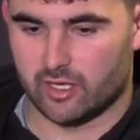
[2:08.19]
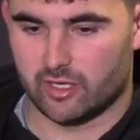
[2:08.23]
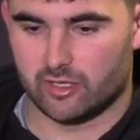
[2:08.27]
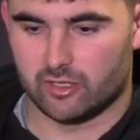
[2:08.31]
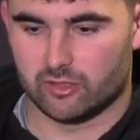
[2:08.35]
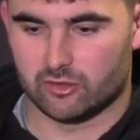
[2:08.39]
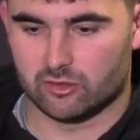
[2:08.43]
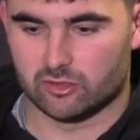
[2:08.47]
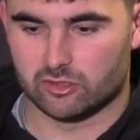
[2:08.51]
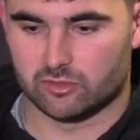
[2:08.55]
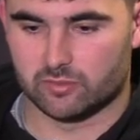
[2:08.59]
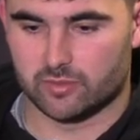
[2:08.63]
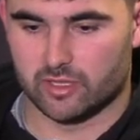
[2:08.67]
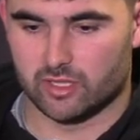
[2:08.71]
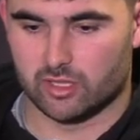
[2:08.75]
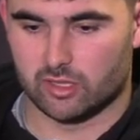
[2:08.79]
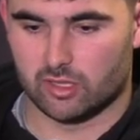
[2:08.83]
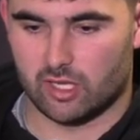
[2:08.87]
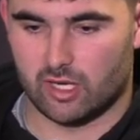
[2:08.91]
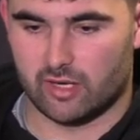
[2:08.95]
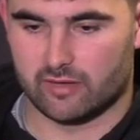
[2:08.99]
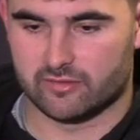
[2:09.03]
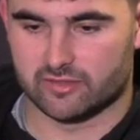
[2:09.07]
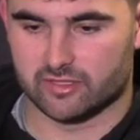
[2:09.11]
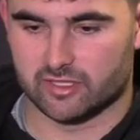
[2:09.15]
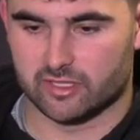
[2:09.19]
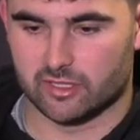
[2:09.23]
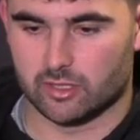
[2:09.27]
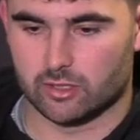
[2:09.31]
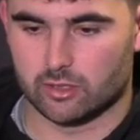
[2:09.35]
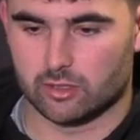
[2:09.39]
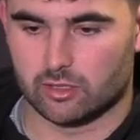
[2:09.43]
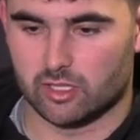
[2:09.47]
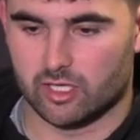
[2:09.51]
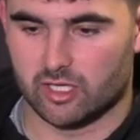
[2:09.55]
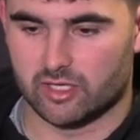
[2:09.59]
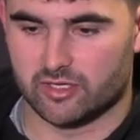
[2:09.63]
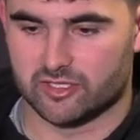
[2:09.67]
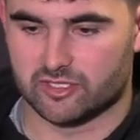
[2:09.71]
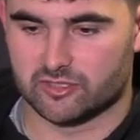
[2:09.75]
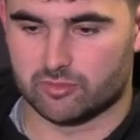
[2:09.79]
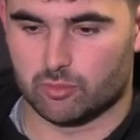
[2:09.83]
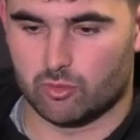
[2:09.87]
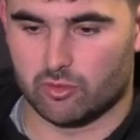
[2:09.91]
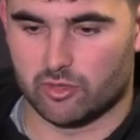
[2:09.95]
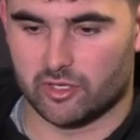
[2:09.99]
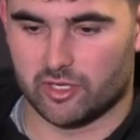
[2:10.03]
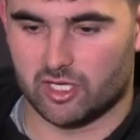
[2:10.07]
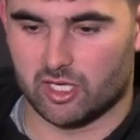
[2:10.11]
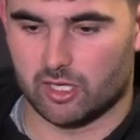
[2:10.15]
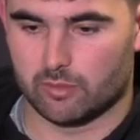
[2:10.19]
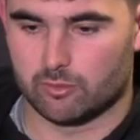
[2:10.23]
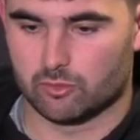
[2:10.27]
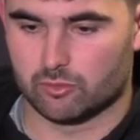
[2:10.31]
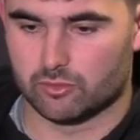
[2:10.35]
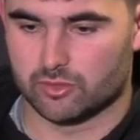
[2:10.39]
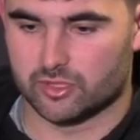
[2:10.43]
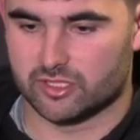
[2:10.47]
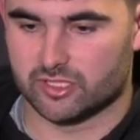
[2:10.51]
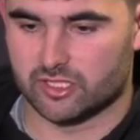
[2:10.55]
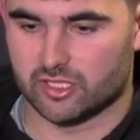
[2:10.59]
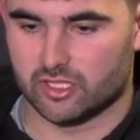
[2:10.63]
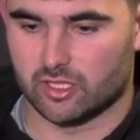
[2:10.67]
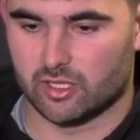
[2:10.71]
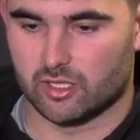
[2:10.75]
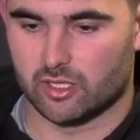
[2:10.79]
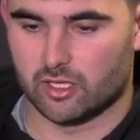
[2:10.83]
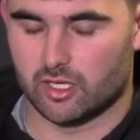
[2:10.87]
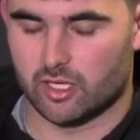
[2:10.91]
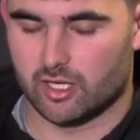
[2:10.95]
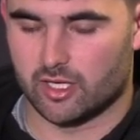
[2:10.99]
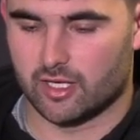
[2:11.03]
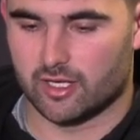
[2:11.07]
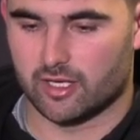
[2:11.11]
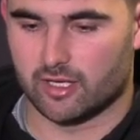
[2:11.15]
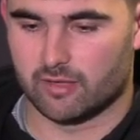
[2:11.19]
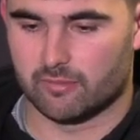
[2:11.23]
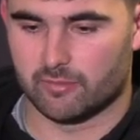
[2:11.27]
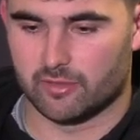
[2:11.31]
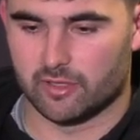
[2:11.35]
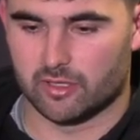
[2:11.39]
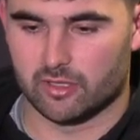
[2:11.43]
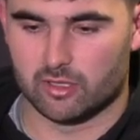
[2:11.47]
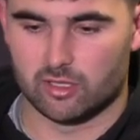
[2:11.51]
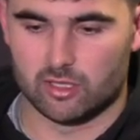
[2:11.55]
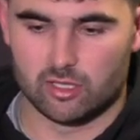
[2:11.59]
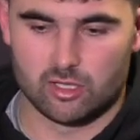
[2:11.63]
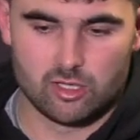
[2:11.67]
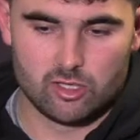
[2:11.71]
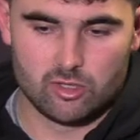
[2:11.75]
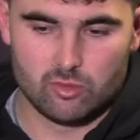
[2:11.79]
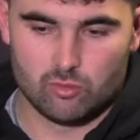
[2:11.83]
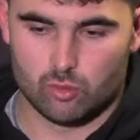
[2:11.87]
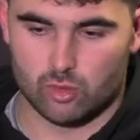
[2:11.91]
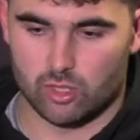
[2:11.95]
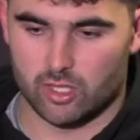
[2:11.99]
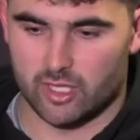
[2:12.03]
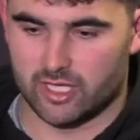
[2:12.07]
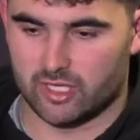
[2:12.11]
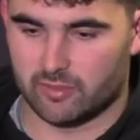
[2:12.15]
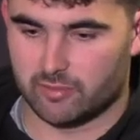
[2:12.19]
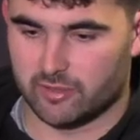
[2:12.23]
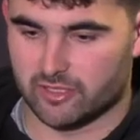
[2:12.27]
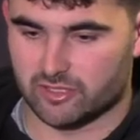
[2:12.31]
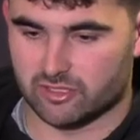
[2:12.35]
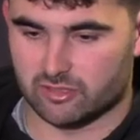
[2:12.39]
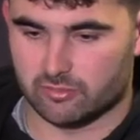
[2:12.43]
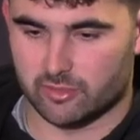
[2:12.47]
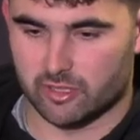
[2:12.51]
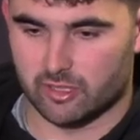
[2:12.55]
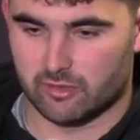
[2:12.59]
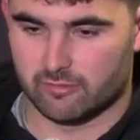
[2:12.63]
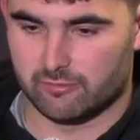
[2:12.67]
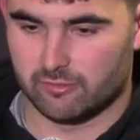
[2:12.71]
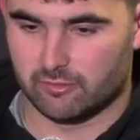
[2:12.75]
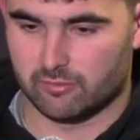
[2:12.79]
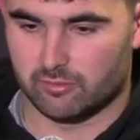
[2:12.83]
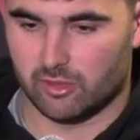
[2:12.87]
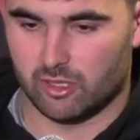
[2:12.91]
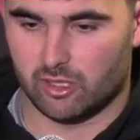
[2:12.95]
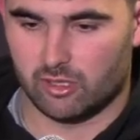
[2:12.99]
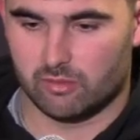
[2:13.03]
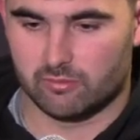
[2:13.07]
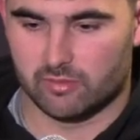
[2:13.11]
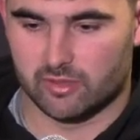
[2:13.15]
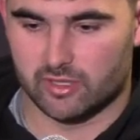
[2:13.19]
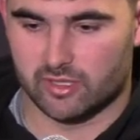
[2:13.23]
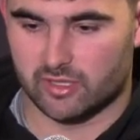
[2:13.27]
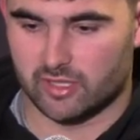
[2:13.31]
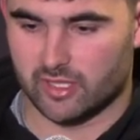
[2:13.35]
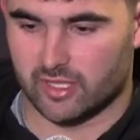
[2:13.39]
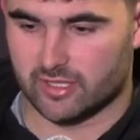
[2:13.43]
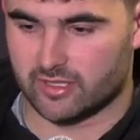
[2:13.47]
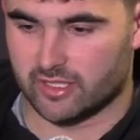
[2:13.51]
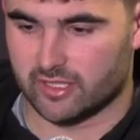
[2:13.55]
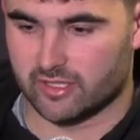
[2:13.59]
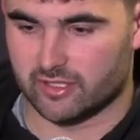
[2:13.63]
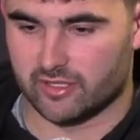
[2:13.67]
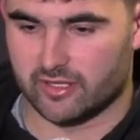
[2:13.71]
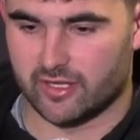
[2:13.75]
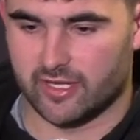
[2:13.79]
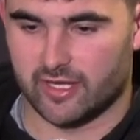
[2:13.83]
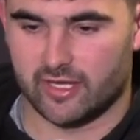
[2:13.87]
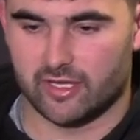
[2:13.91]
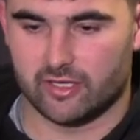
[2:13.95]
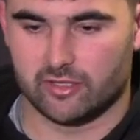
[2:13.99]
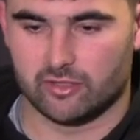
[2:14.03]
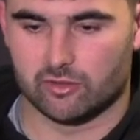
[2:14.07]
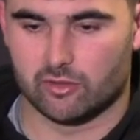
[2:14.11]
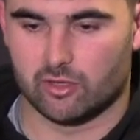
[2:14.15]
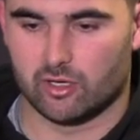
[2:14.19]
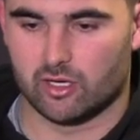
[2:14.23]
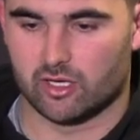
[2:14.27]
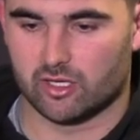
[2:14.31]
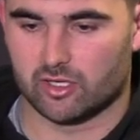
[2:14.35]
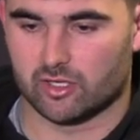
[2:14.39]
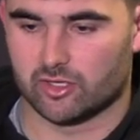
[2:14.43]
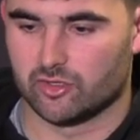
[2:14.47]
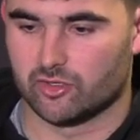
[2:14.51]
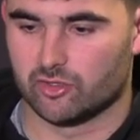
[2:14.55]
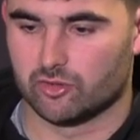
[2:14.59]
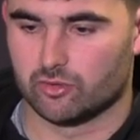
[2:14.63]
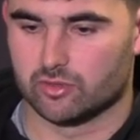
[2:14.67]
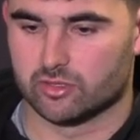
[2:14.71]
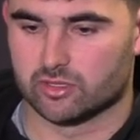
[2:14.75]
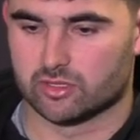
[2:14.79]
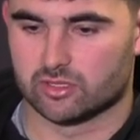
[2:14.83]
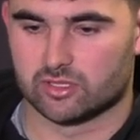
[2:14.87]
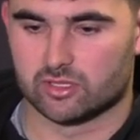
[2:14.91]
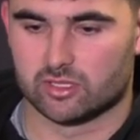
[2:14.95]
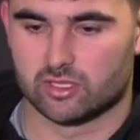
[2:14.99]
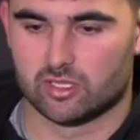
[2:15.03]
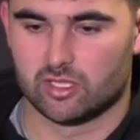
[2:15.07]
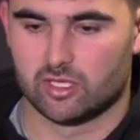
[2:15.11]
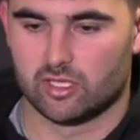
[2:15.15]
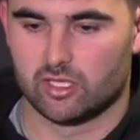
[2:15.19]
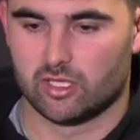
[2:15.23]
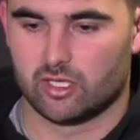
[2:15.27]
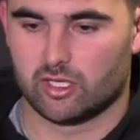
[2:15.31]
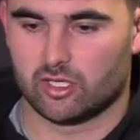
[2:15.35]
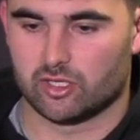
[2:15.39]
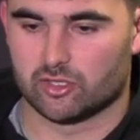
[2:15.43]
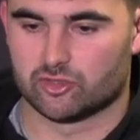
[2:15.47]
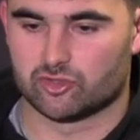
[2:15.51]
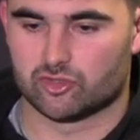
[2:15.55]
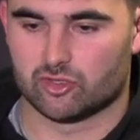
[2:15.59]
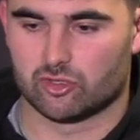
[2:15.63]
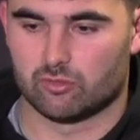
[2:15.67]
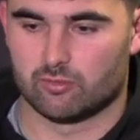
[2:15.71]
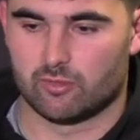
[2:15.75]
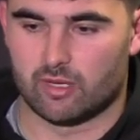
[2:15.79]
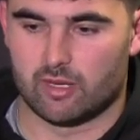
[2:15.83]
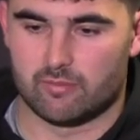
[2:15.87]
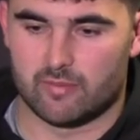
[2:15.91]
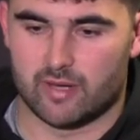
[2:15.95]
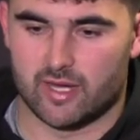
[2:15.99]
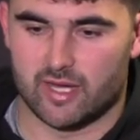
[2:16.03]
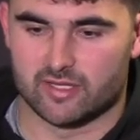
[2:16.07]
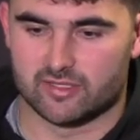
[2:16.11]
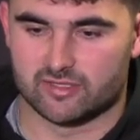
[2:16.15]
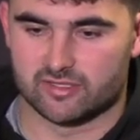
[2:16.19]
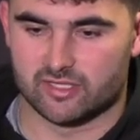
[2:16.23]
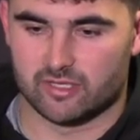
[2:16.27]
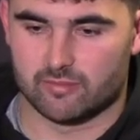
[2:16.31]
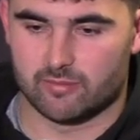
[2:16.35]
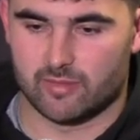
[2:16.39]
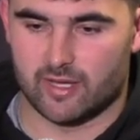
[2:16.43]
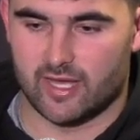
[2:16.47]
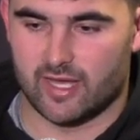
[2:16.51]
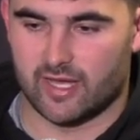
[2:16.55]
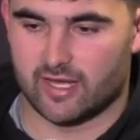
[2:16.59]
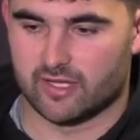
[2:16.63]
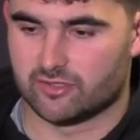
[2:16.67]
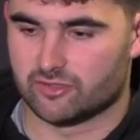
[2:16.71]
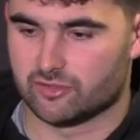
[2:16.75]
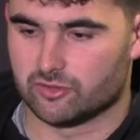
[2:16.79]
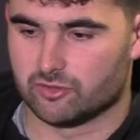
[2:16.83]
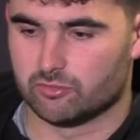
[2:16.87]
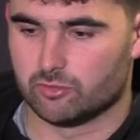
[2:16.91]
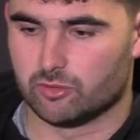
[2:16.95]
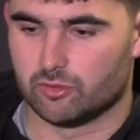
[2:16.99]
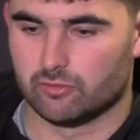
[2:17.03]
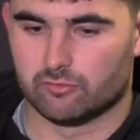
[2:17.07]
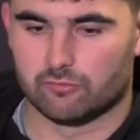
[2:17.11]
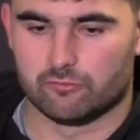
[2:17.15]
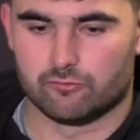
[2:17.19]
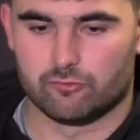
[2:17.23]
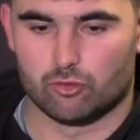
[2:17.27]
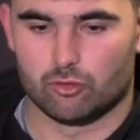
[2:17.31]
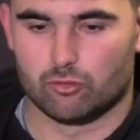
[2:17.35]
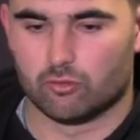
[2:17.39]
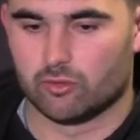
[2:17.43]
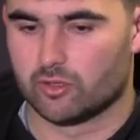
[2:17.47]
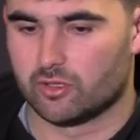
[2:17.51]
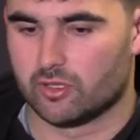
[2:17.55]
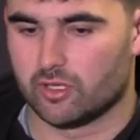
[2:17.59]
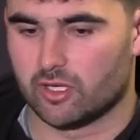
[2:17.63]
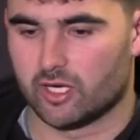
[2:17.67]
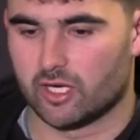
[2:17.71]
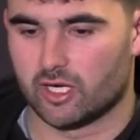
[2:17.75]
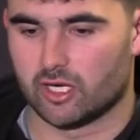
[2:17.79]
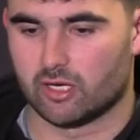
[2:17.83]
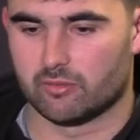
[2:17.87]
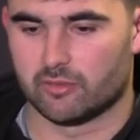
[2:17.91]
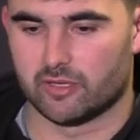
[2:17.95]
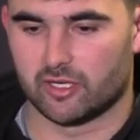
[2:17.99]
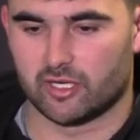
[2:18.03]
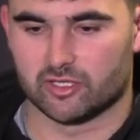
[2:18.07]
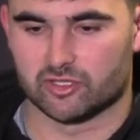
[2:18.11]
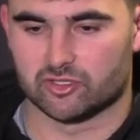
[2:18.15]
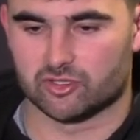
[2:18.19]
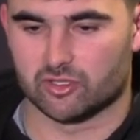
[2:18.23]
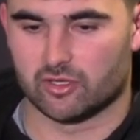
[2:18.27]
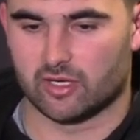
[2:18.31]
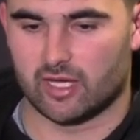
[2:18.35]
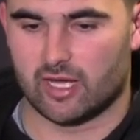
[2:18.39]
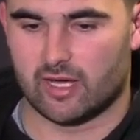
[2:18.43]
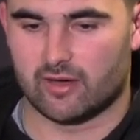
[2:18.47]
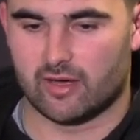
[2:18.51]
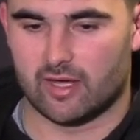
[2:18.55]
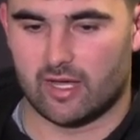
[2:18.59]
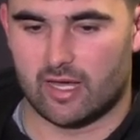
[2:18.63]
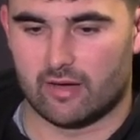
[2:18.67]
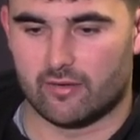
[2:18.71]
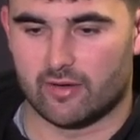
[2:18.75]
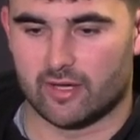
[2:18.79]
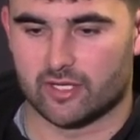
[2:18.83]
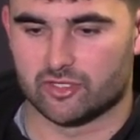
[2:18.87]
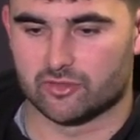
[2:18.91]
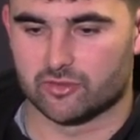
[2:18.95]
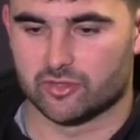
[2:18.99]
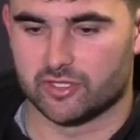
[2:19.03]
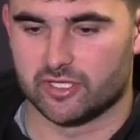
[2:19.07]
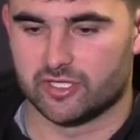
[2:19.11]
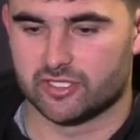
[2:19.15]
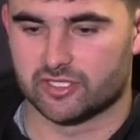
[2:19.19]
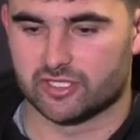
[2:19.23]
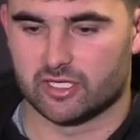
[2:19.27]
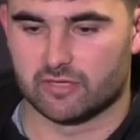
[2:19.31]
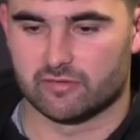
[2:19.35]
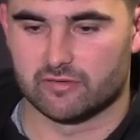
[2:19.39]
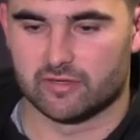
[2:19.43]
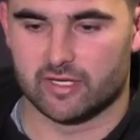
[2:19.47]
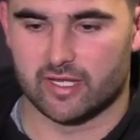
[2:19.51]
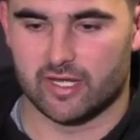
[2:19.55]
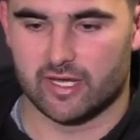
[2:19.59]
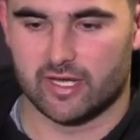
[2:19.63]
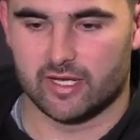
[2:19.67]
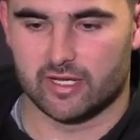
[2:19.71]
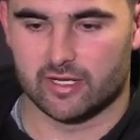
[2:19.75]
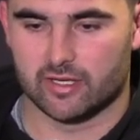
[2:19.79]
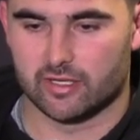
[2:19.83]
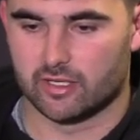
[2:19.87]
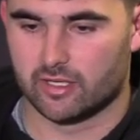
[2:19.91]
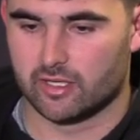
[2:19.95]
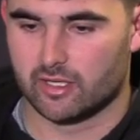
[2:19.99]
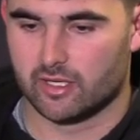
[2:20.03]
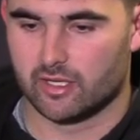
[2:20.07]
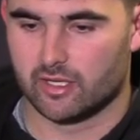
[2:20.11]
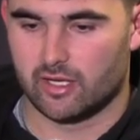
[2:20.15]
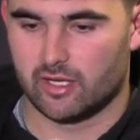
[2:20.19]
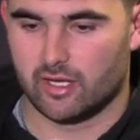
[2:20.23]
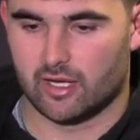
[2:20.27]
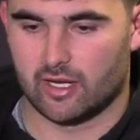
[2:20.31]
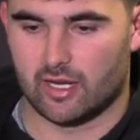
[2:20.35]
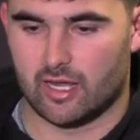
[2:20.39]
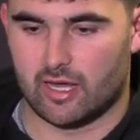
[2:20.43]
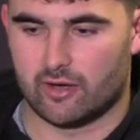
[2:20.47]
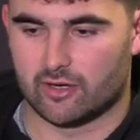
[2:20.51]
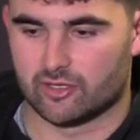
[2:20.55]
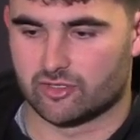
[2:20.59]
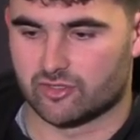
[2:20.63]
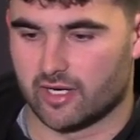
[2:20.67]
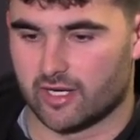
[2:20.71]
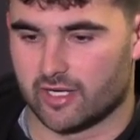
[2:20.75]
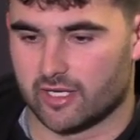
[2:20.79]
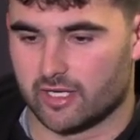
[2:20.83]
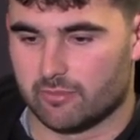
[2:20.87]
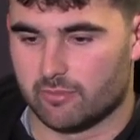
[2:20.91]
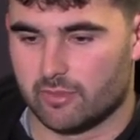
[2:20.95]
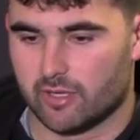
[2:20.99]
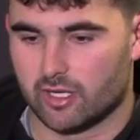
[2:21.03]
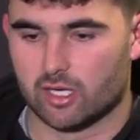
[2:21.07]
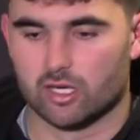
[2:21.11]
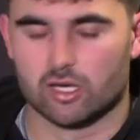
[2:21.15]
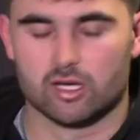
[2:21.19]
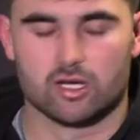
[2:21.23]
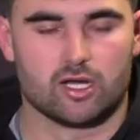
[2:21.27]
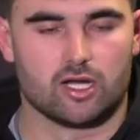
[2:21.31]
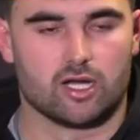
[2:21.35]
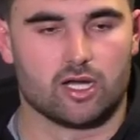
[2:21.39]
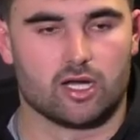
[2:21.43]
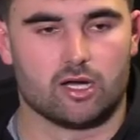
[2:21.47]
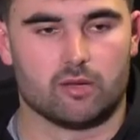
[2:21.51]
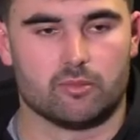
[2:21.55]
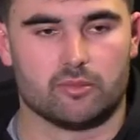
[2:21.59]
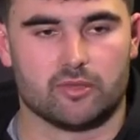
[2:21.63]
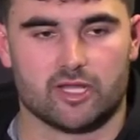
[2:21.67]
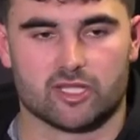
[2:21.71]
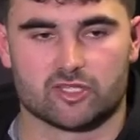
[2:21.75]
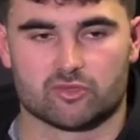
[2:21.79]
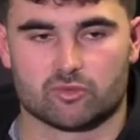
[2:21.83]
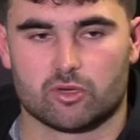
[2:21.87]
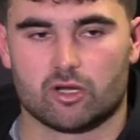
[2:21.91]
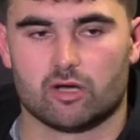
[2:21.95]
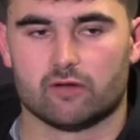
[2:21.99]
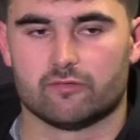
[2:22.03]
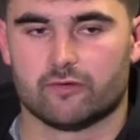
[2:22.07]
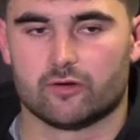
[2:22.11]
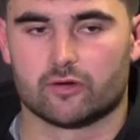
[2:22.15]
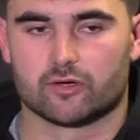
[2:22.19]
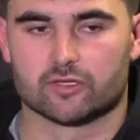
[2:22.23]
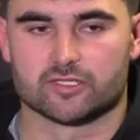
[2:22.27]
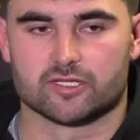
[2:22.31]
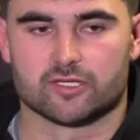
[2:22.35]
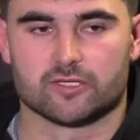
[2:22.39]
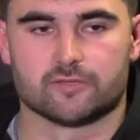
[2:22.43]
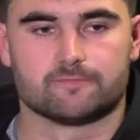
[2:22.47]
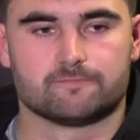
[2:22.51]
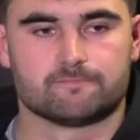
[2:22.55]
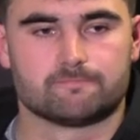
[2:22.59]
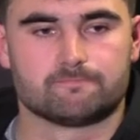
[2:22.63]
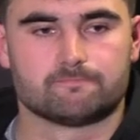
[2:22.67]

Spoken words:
You know, it's been obviously a disappointing couple of weeks here, and would have liked to play some better football, but at the end of the day, you know, all I can do is control my mindset, my attitude moving forward, and control how I treat each and every day and how I try to get better, and that's what I'll focus on.